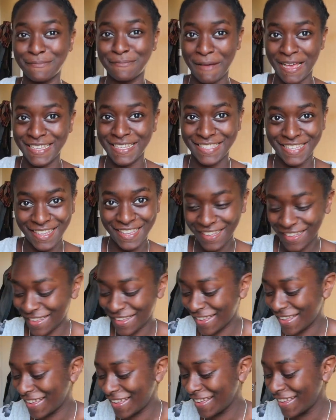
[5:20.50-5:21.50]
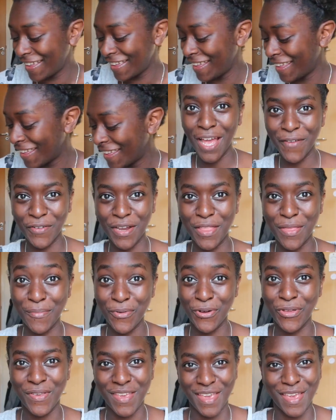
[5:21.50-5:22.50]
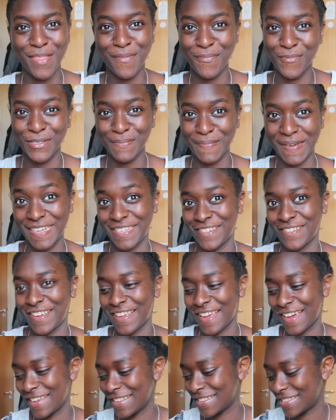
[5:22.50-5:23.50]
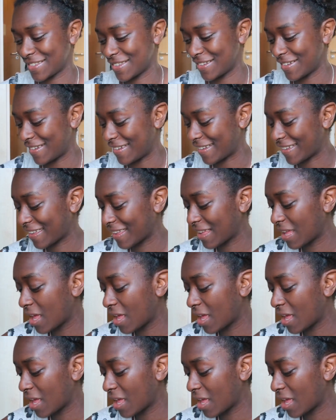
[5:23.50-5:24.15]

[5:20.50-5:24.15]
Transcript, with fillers: spicier. I feel like the more you eat, the more spicier it gets. Ugh.